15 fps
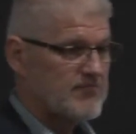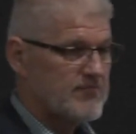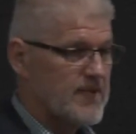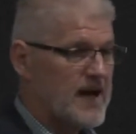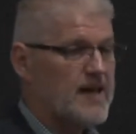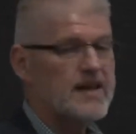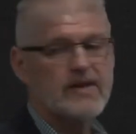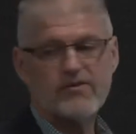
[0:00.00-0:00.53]

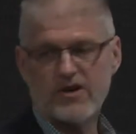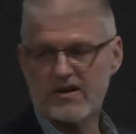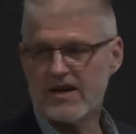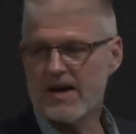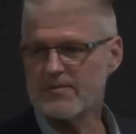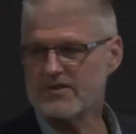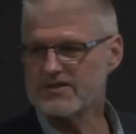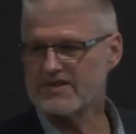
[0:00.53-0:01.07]
I'll never
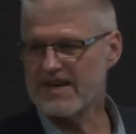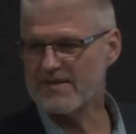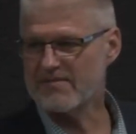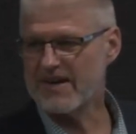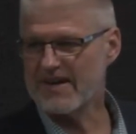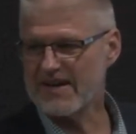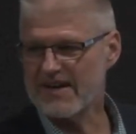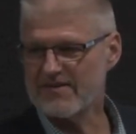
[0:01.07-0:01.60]
accomplish that in
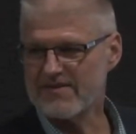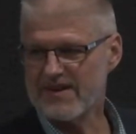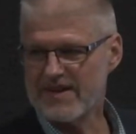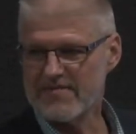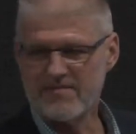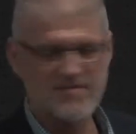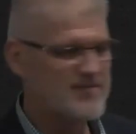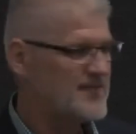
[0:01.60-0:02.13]
my
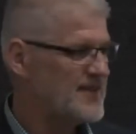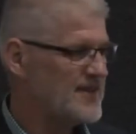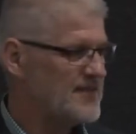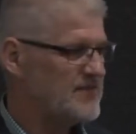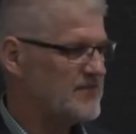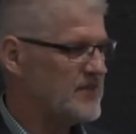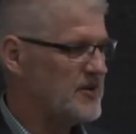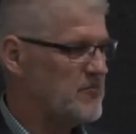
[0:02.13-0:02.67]
lifetime,
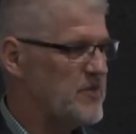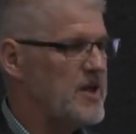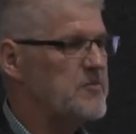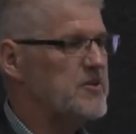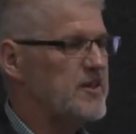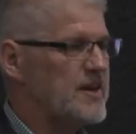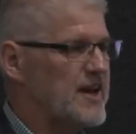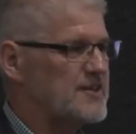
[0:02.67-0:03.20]
but maybe
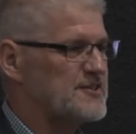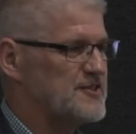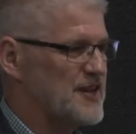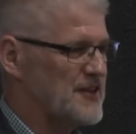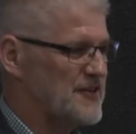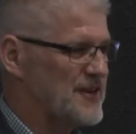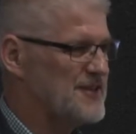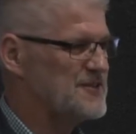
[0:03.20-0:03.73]
the next
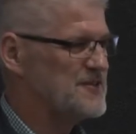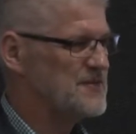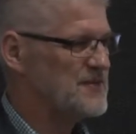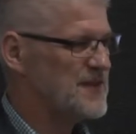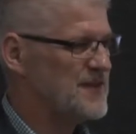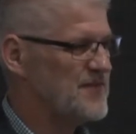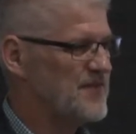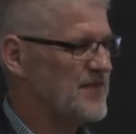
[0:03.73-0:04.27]
generation
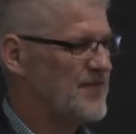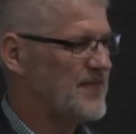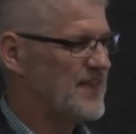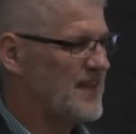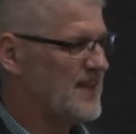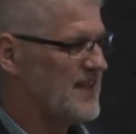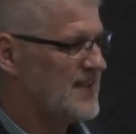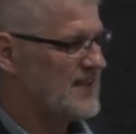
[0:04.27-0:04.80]
will.
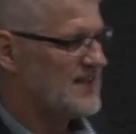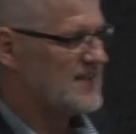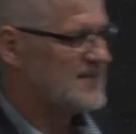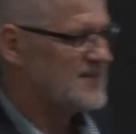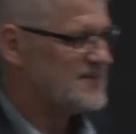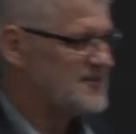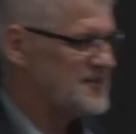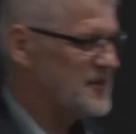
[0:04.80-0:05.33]

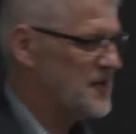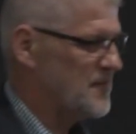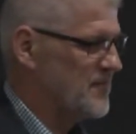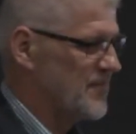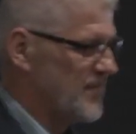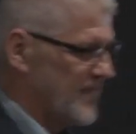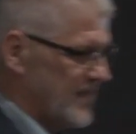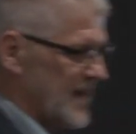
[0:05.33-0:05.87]
So
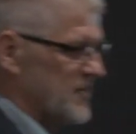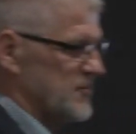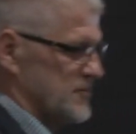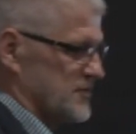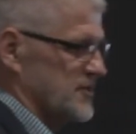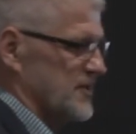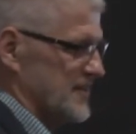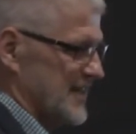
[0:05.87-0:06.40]
that was
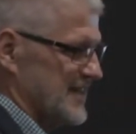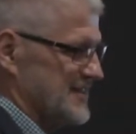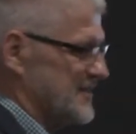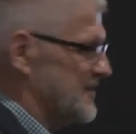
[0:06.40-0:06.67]
good, that's